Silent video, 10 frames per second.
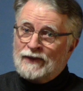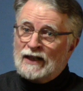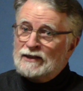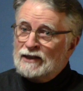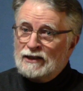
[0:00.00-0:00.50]

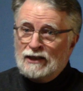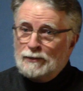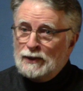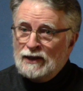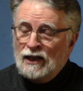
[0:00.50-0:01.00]
I said,
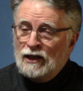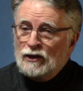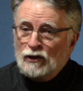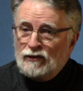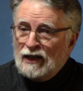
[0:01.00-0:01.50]
Tippy,
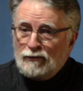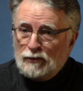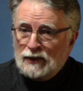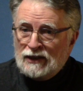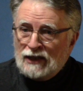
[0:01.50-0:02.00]
you've never
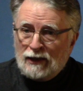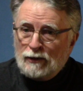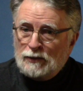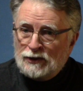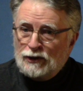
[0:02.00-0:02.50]
been
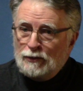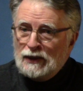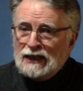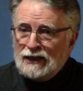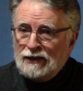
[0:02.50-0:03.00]
terrible to
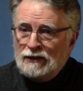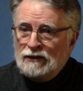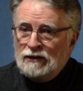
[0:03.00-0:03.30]
me.